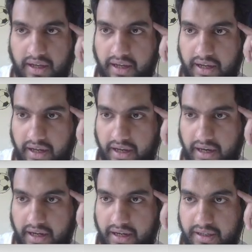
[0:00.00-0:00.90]
A
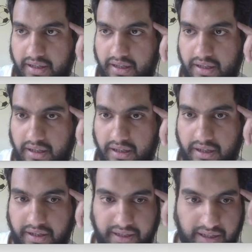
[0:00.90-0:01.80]
and
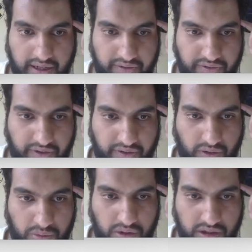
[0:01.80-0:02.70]
D have different
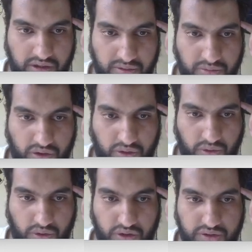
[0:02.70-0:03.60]
output. Let's just mark
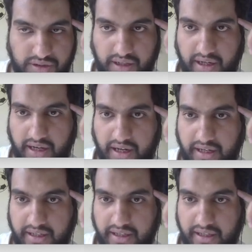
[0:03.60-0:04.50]
cross. A
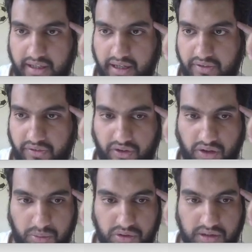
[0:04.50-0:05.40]
and E have different
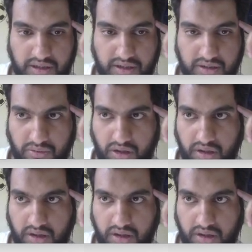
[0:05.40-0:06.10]
outputs. Let's just mark.